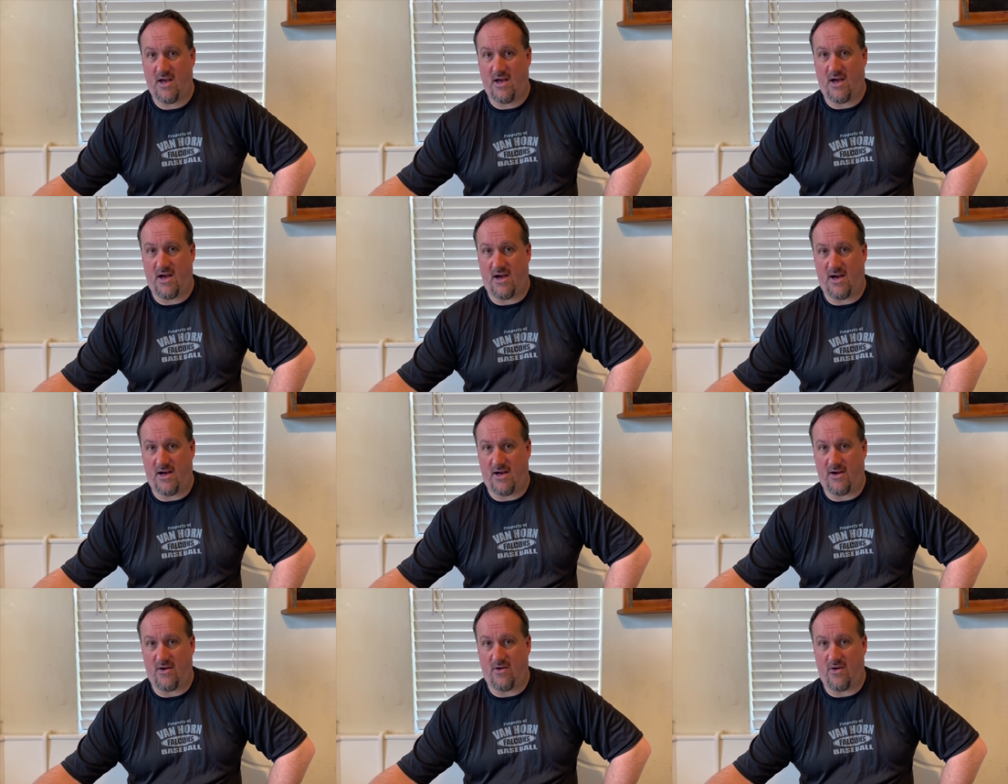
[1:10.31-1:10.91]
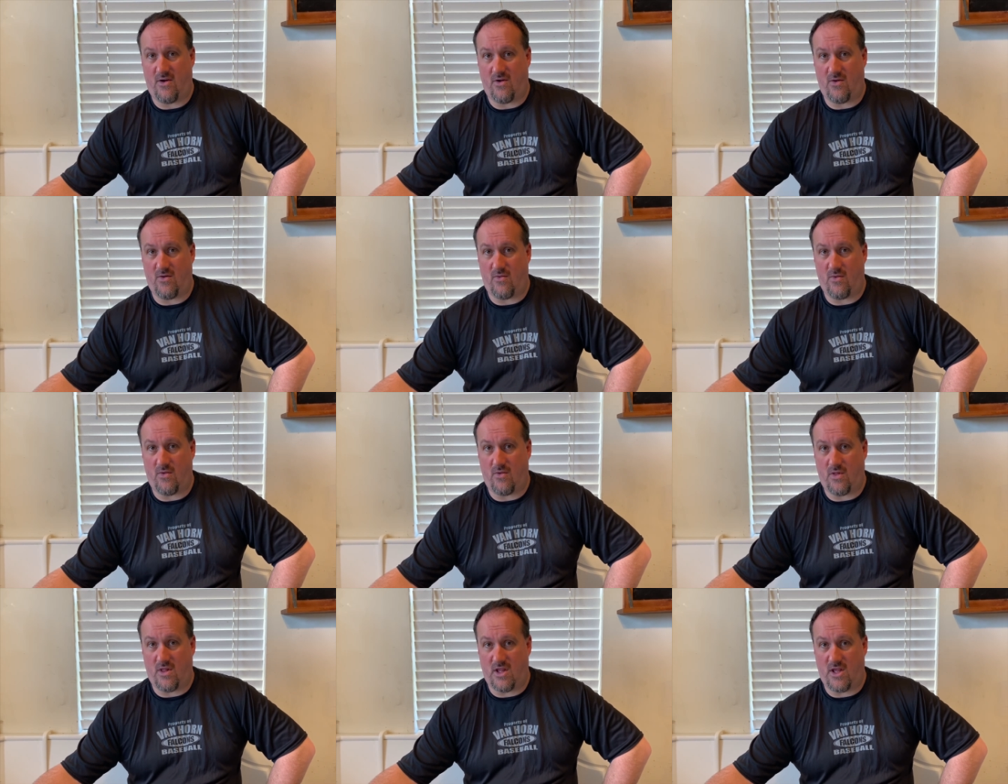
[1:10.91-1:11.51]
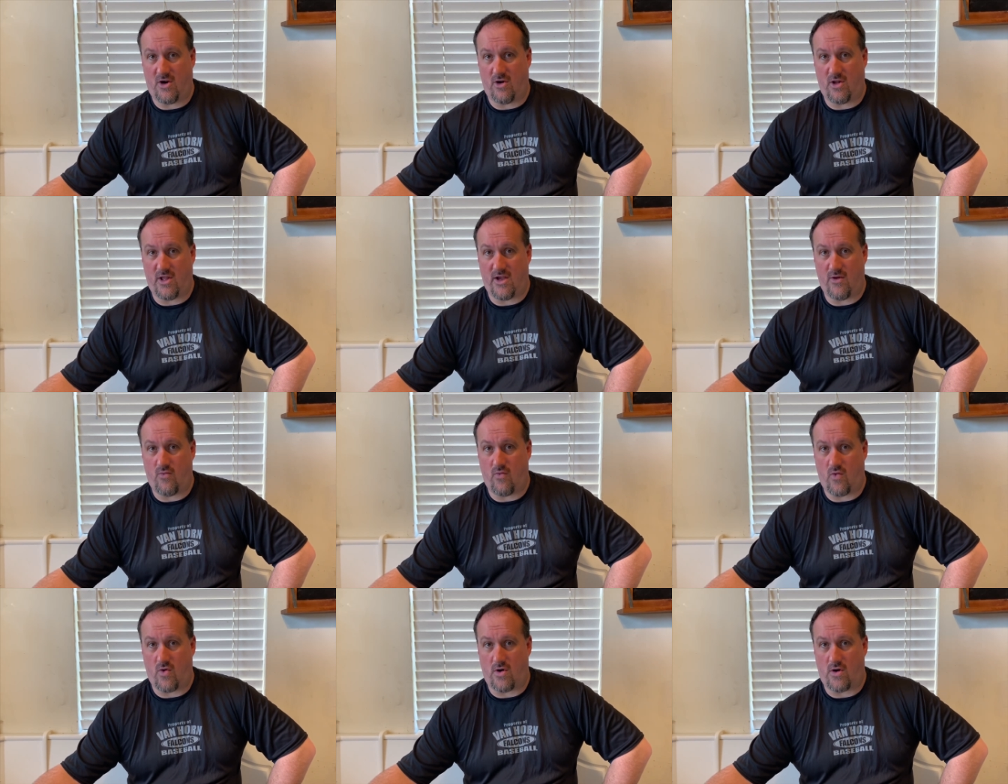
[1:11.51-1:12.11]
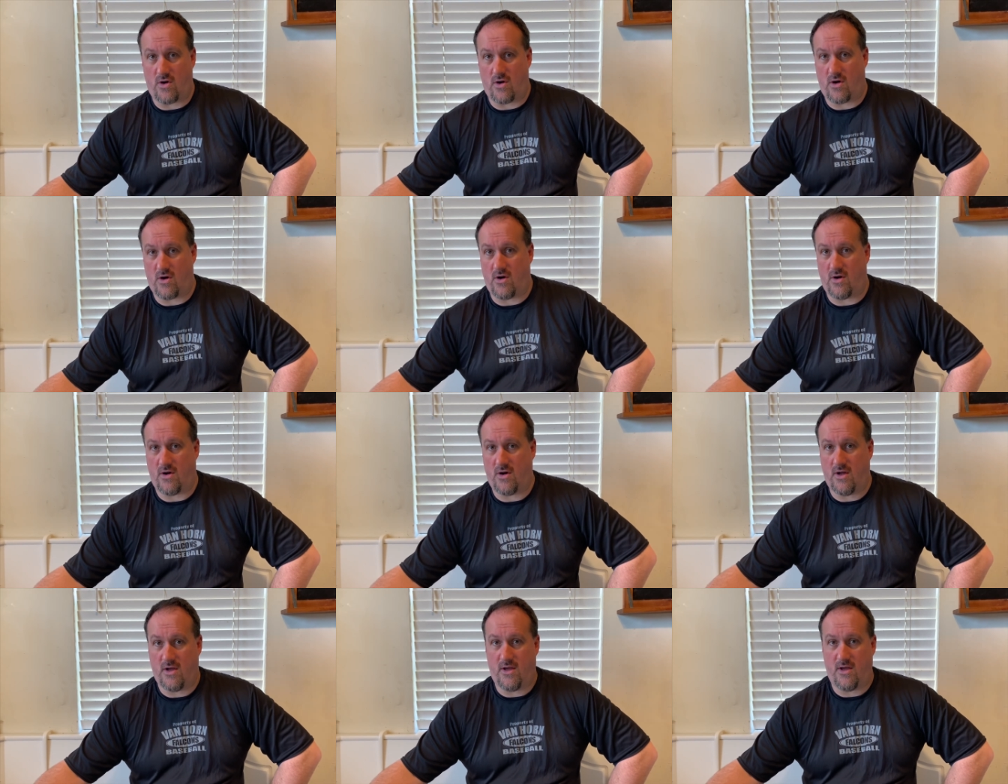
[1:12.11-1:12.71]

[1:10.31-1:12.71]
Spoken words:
literally were